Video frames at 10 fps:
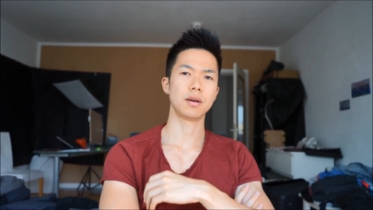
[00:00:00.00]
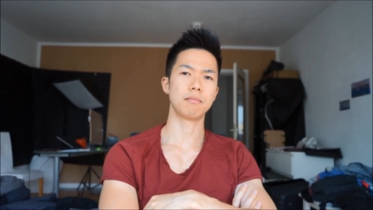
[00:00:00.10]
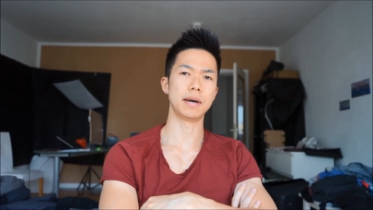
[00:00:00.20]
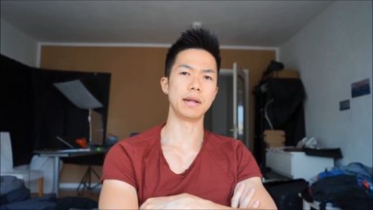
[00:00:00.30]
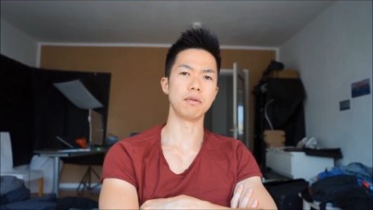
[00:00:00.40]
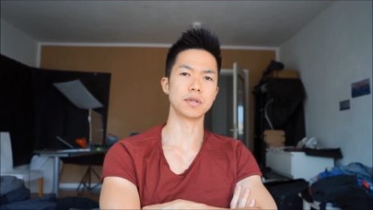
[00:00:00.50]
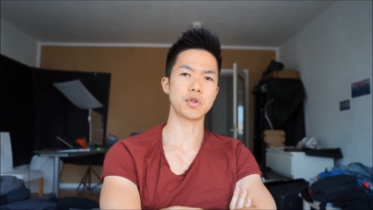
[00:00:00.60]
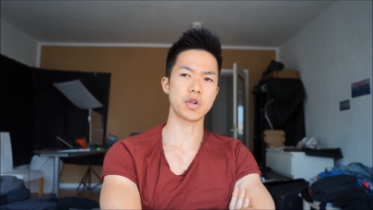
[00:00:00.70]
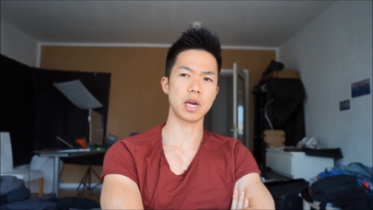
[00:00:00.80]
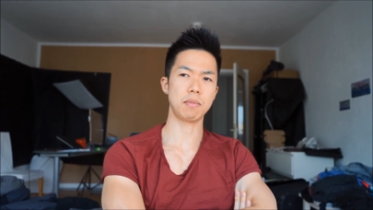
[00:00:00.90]
by those
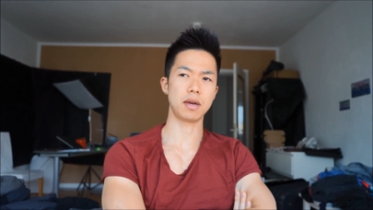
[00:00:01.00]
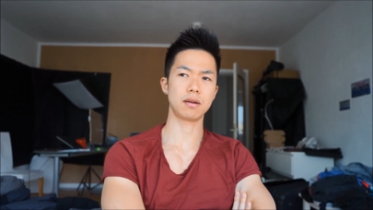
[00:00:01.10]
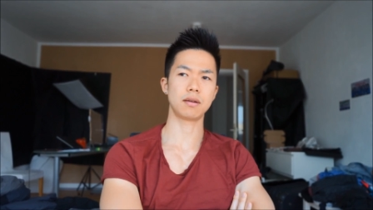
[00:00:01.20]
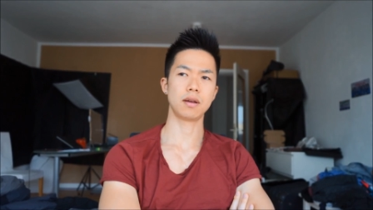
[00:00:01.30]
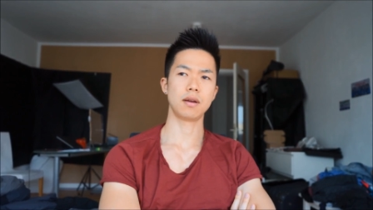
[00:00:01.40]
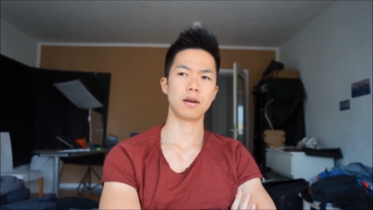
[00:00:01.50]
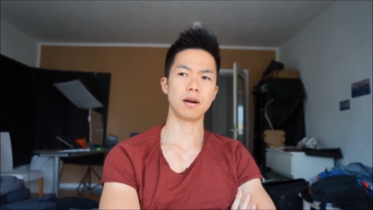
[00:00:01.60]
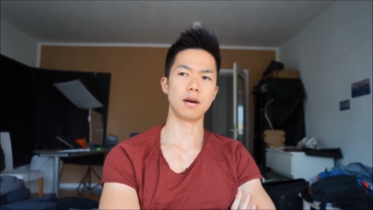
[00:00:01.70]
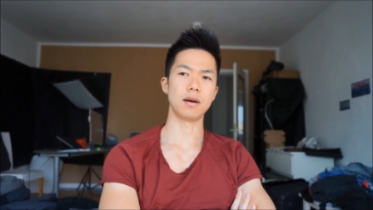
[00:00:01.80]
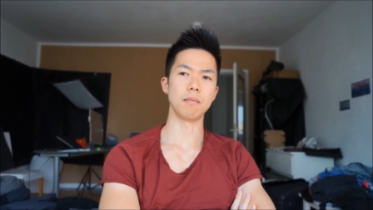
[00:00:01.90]
shaming,
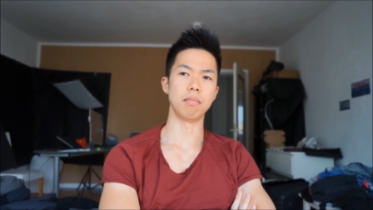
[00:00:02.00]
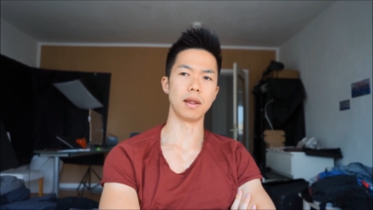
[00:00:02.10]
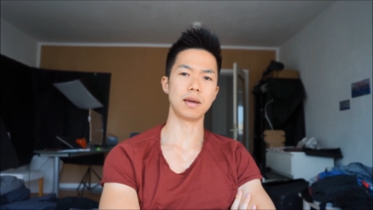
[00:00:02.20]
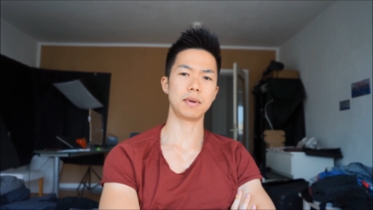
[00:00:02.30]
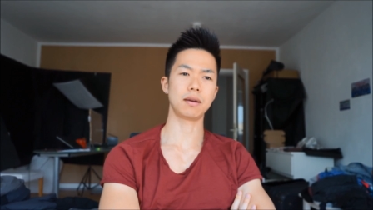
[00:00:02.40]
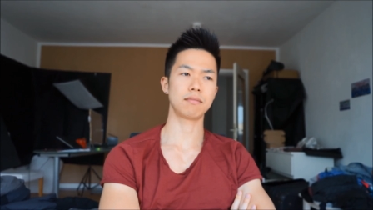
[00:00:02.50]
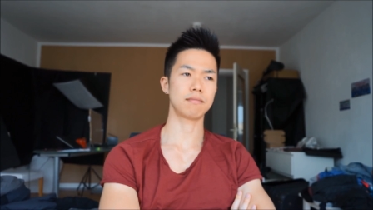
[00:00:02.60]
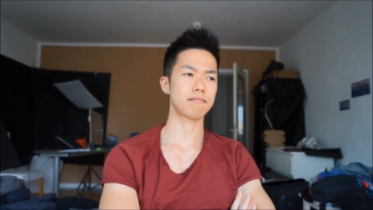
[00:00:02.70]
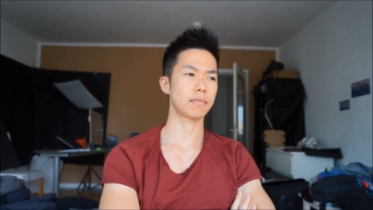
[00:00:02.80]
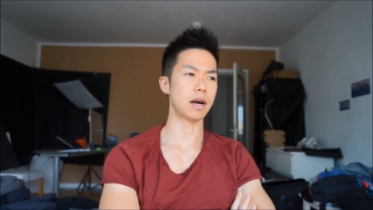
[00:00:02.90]
uh, blaming,
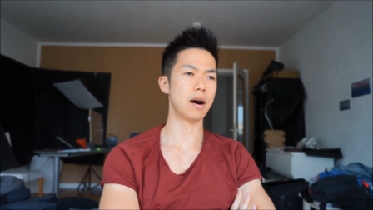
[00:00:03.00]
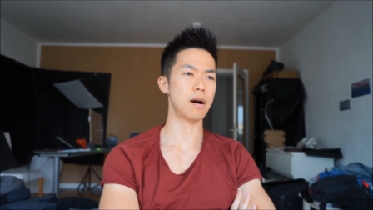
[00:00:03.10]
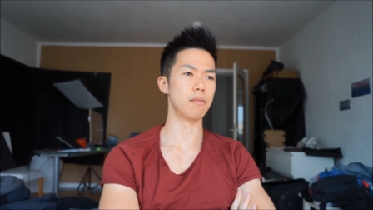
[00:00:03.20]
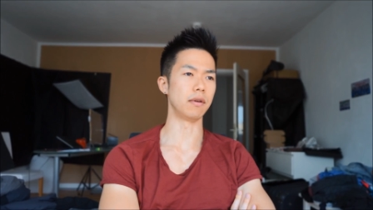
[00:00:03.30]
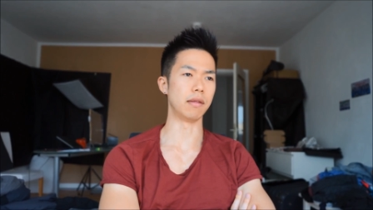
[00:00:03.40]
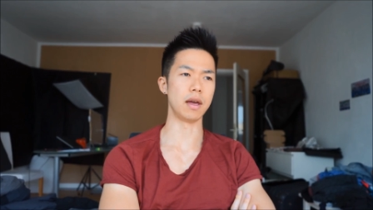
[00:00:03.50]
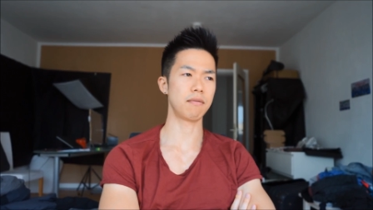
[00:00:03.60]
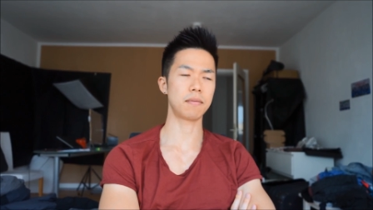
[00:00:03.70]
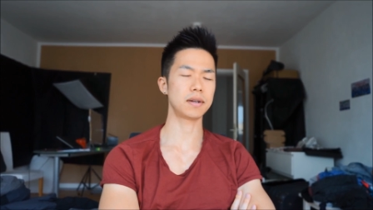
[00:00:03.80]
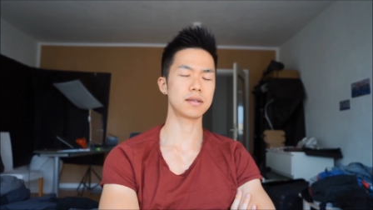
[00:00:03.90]
um, and
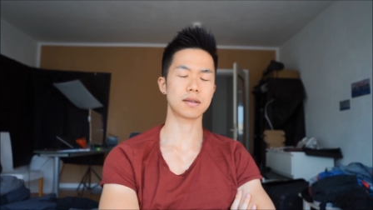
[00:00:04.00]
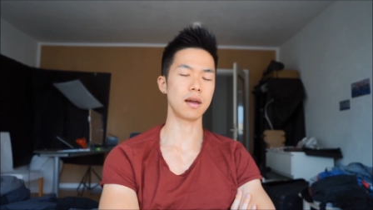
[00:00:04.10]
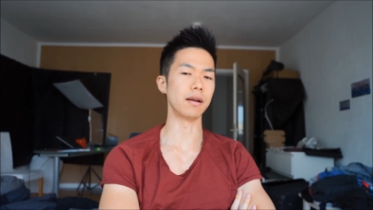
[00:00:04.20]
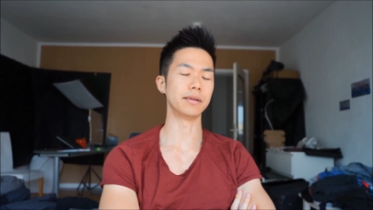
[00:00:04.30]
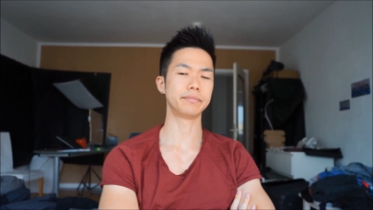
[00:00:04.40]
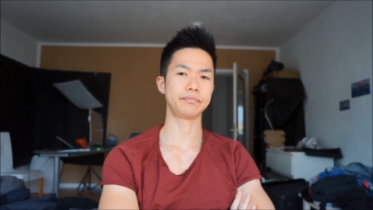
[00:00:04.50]
everyone's scared.